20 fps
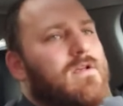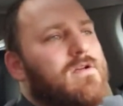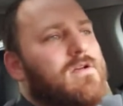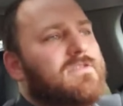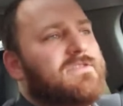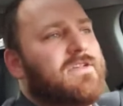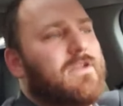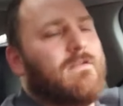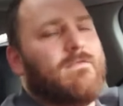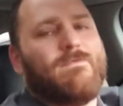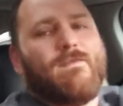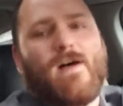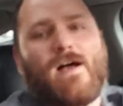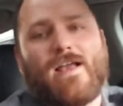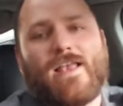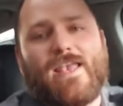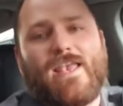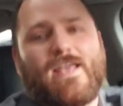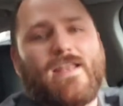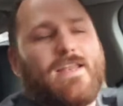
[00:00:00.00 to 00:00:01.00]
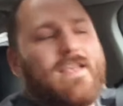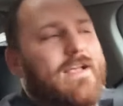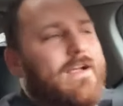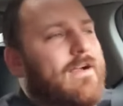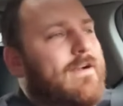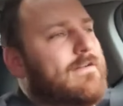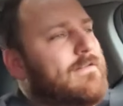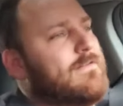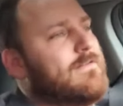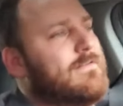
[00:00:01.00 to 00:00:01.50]
It's a little foggy in
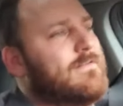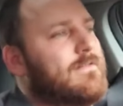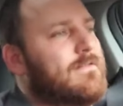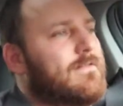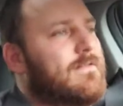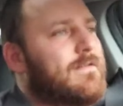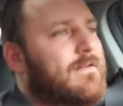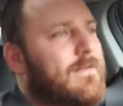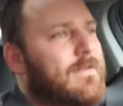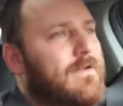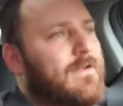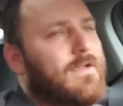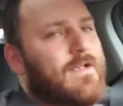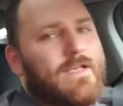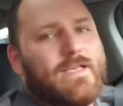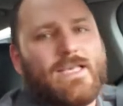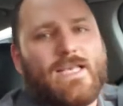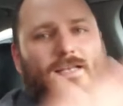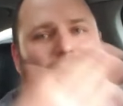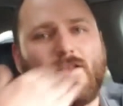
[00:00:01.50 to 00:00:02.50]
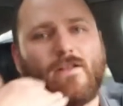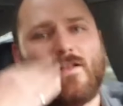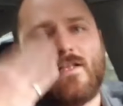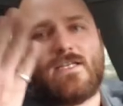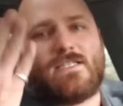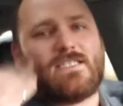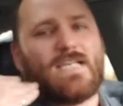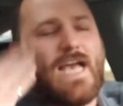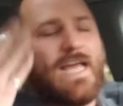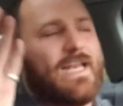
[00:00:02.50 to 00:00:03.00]
here. Getting a little
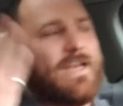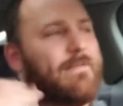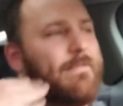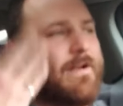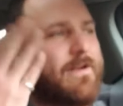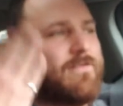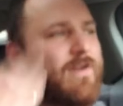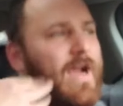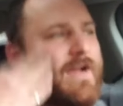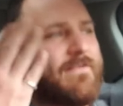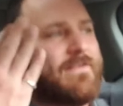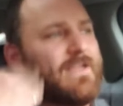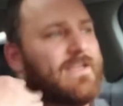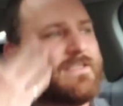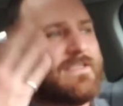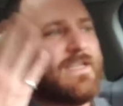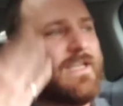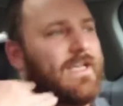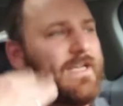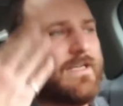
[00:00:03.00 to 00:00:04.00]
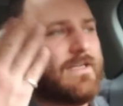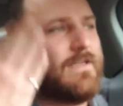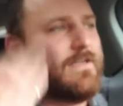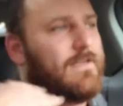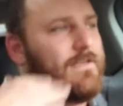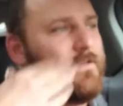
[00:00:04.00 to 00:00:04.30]
excited about driving this thing.